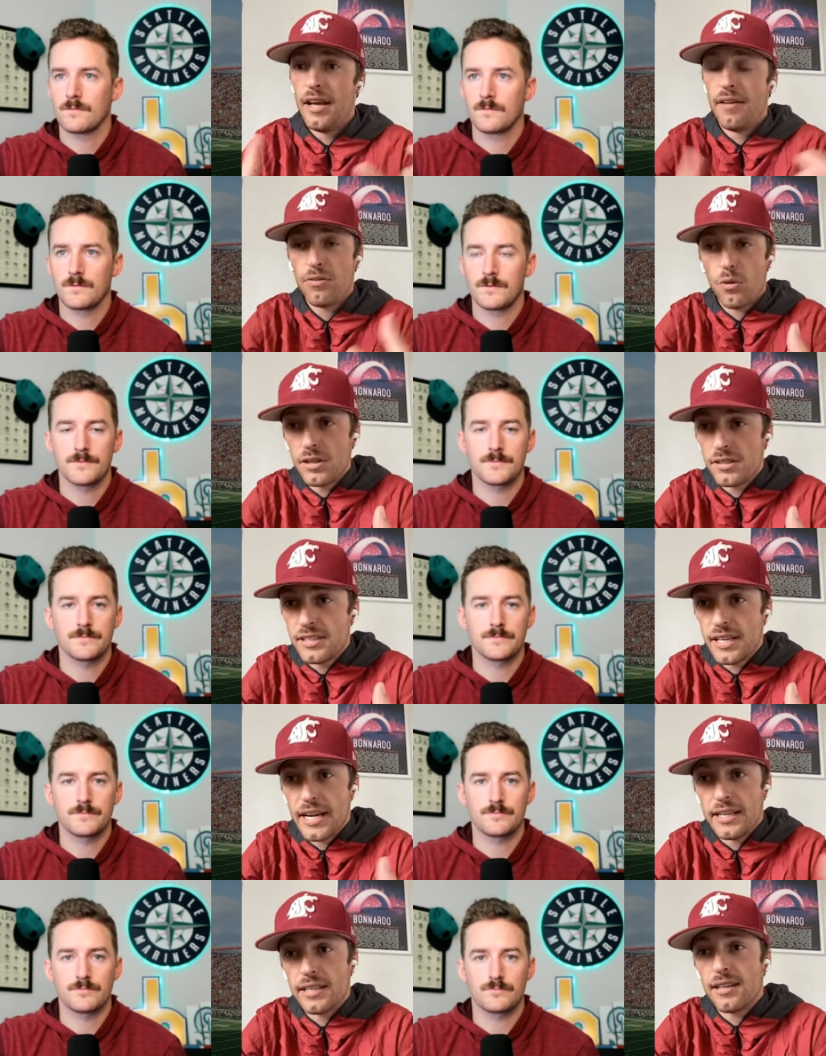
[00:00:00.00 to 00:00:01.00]
Speaker 1: Florida
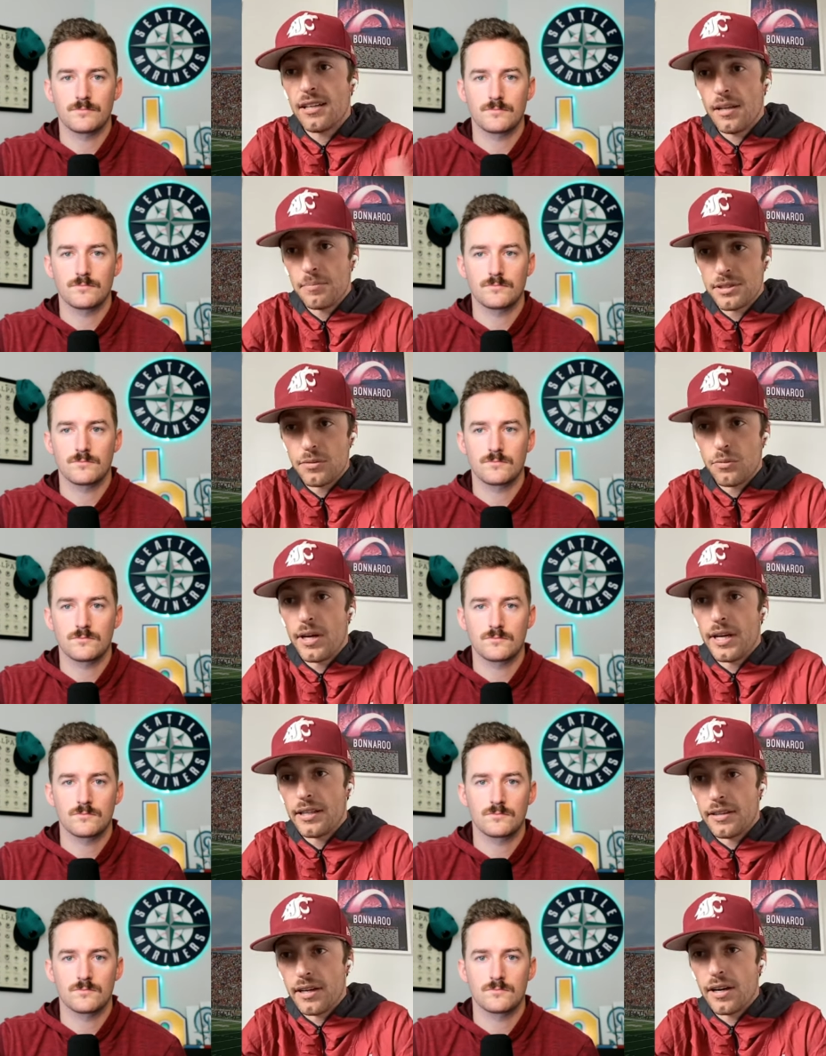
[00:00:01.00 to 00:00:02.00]
State and Clemson
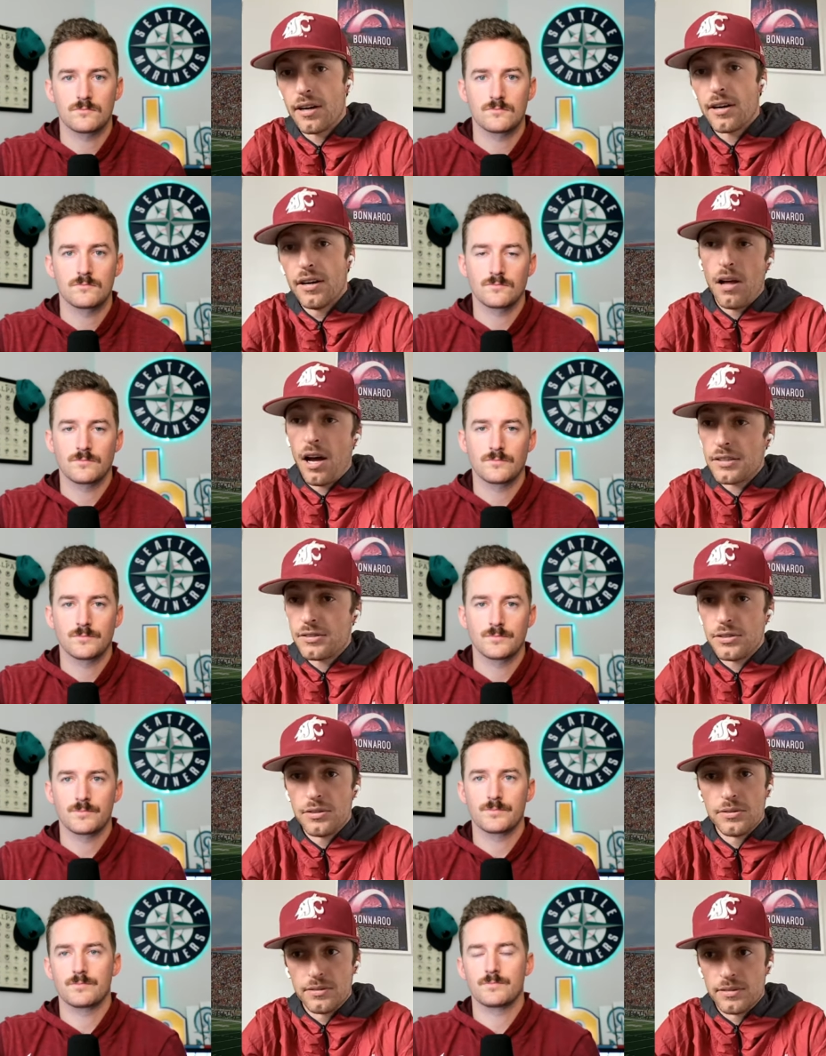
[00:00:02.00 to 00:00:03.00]
winning their
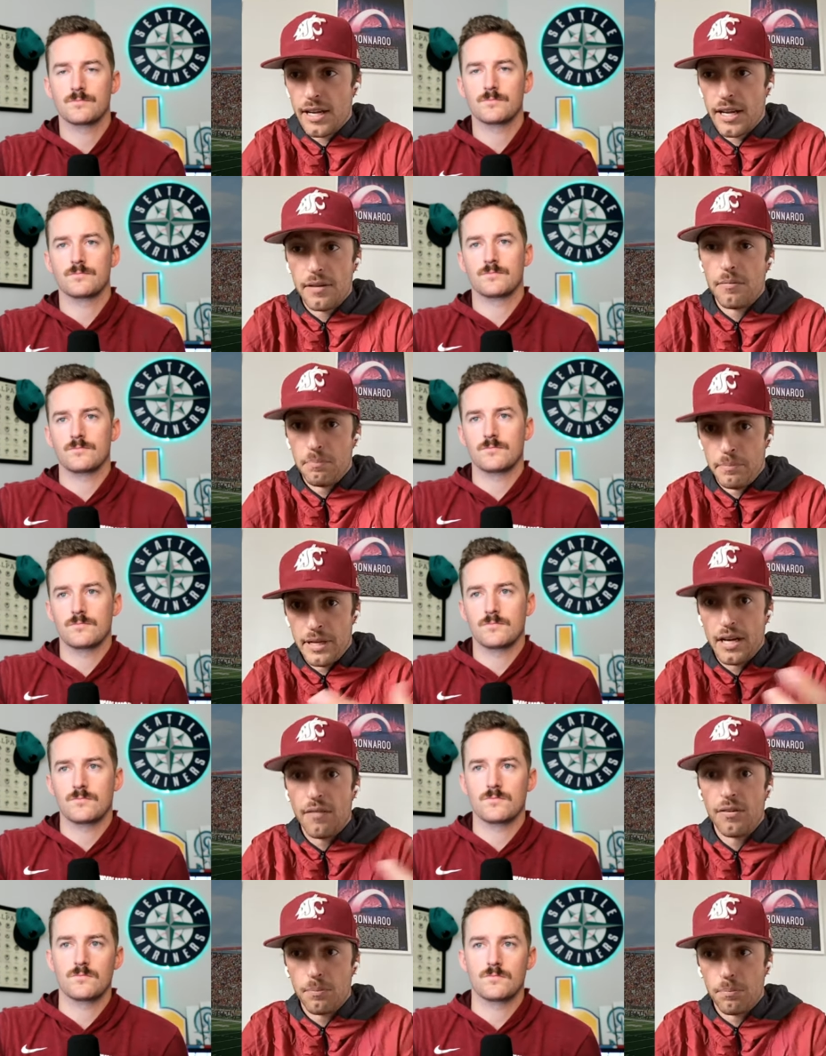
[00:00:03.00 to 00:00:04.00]
lawsuit and, and being
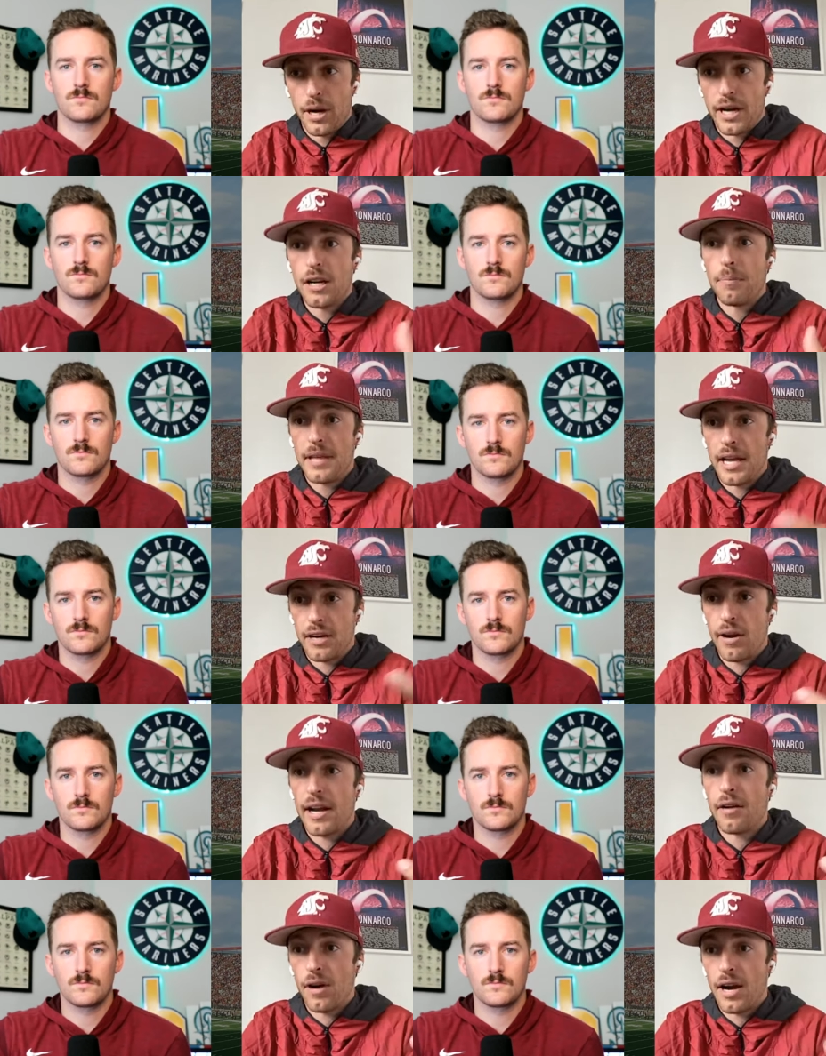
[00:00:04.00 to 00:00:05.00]
able to break up that
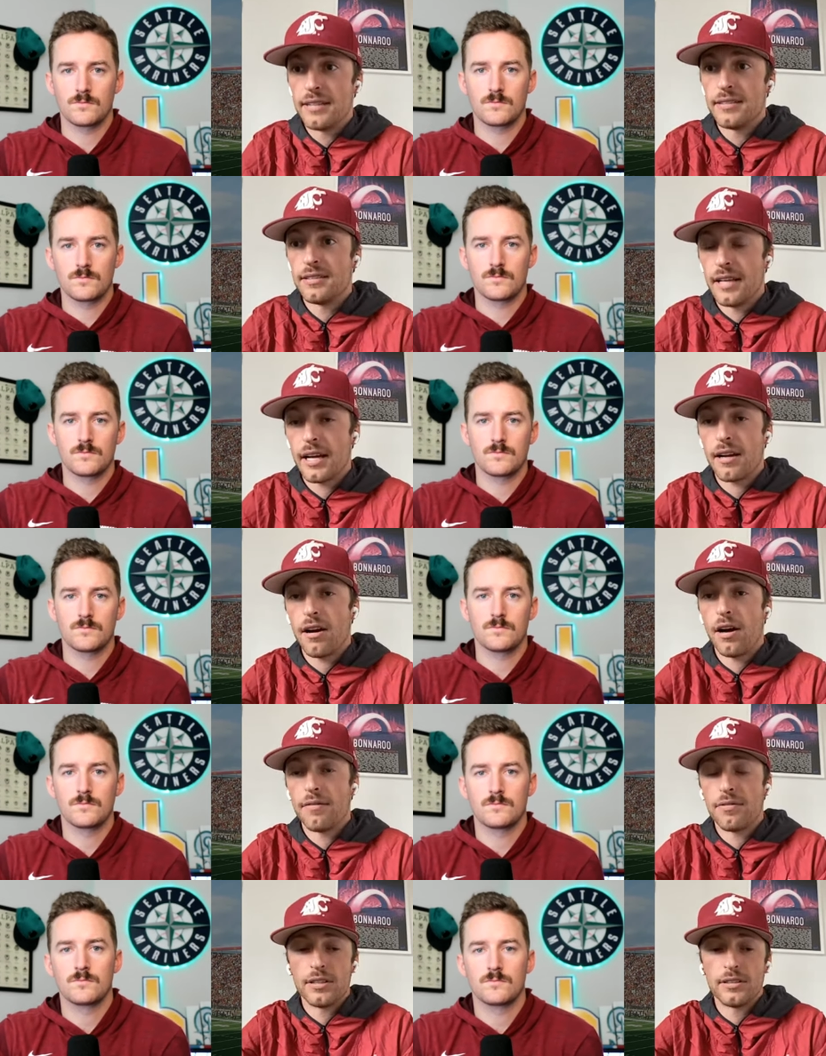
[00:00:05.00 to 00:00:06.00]
grant of rights in that
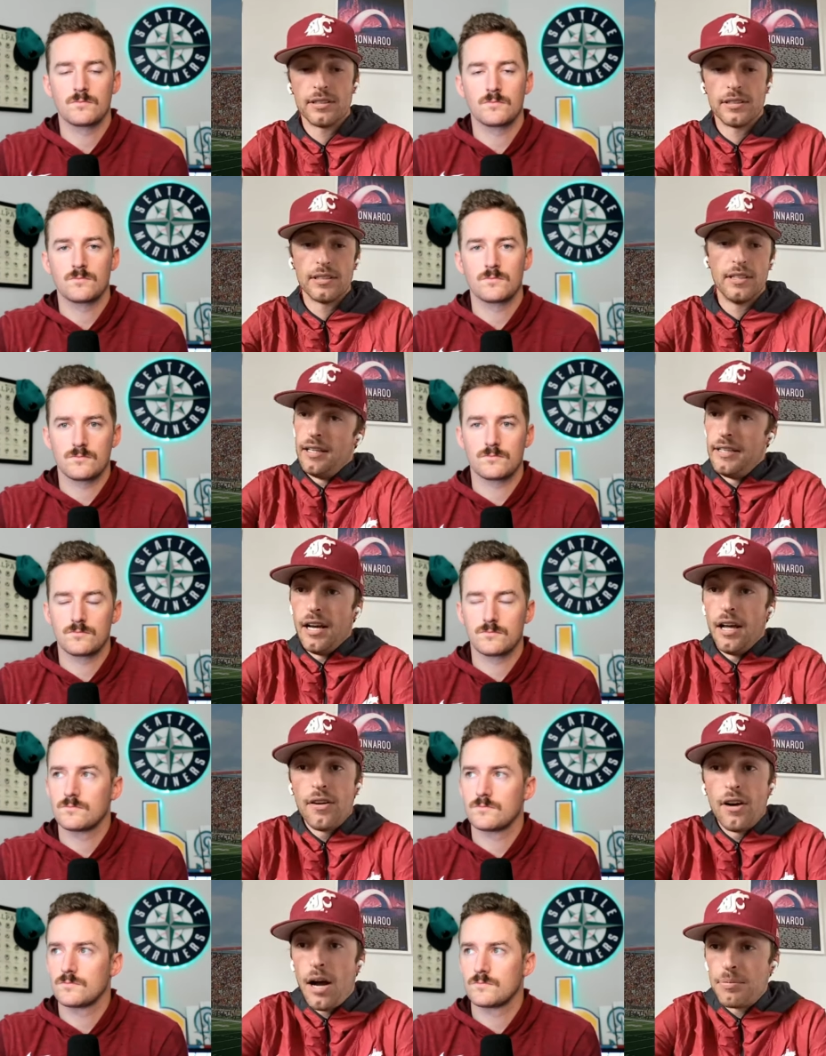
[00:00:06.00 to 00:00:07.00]
conference. And the
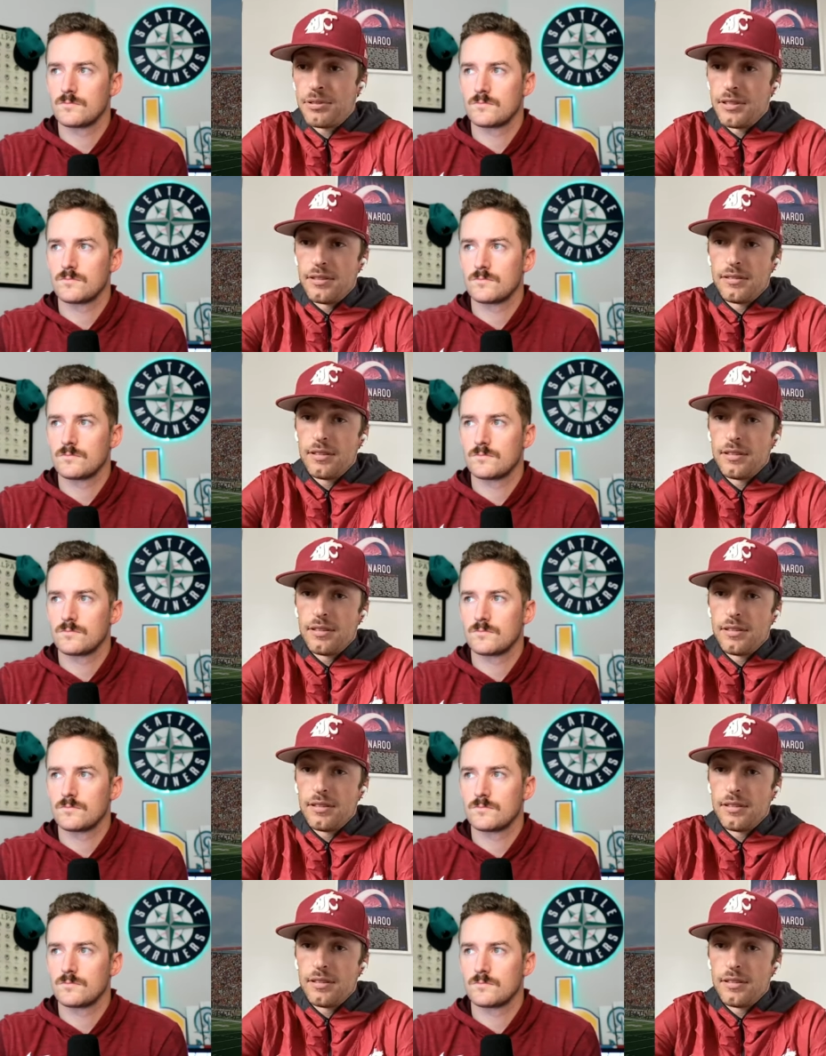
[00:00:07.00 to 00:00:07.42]
other option,